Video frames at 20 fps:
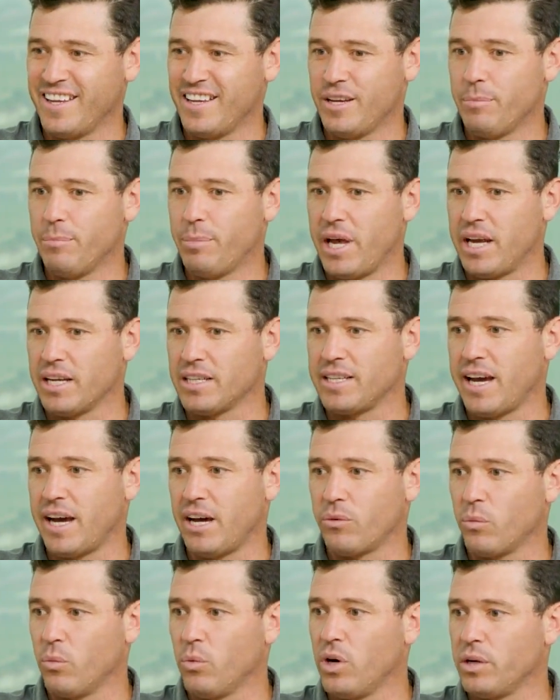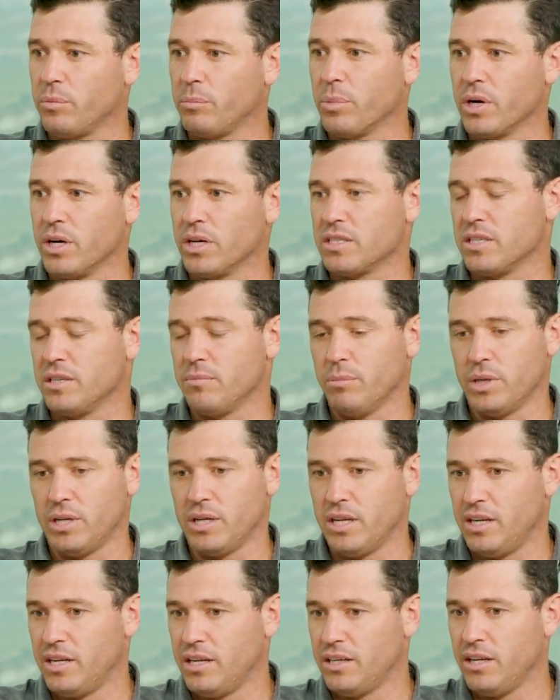peg down one person, but
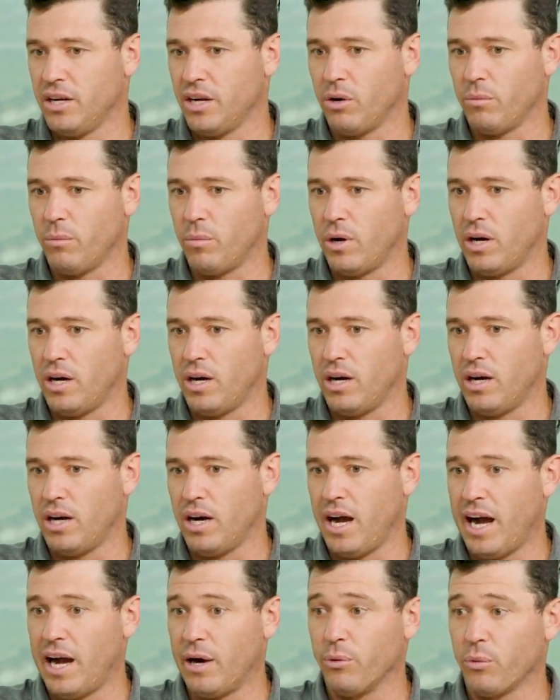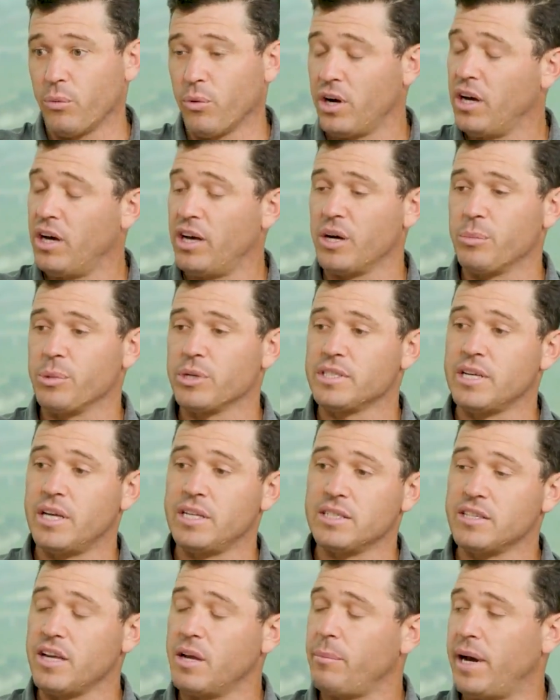I would 100%
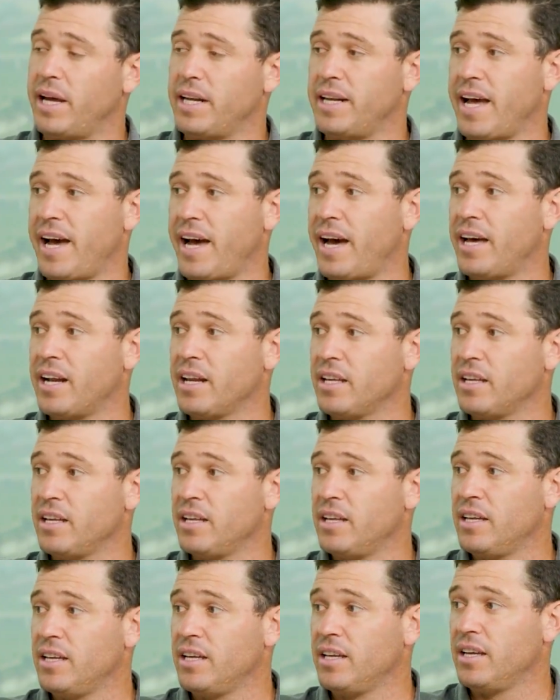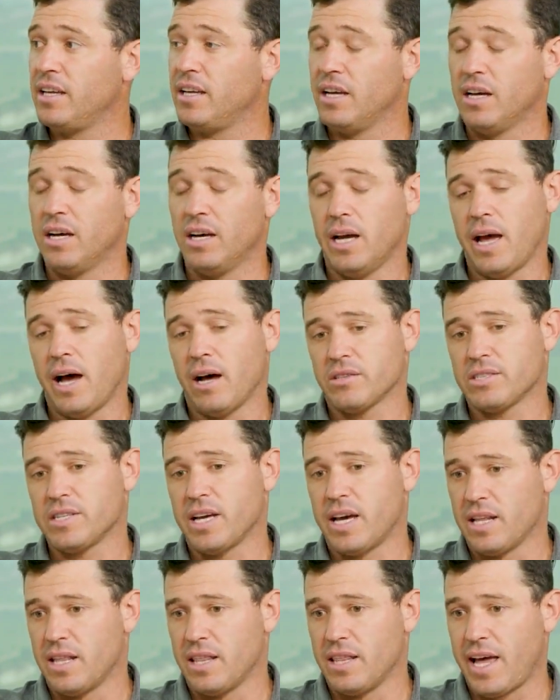say my dad. Mm-hmm.
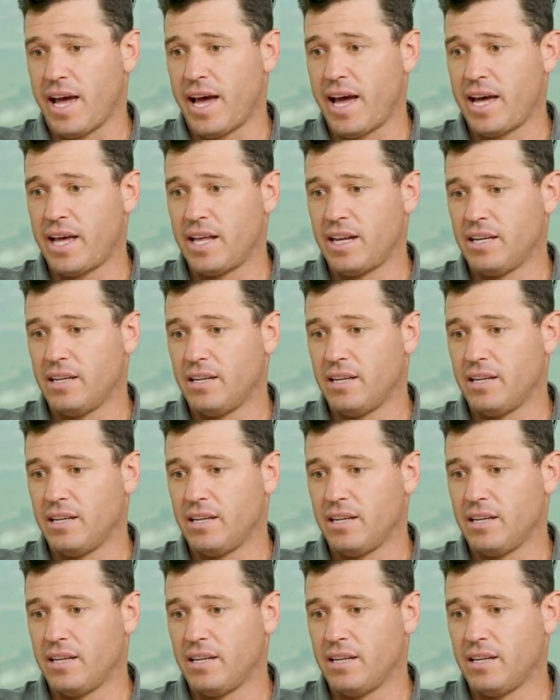Outside of that,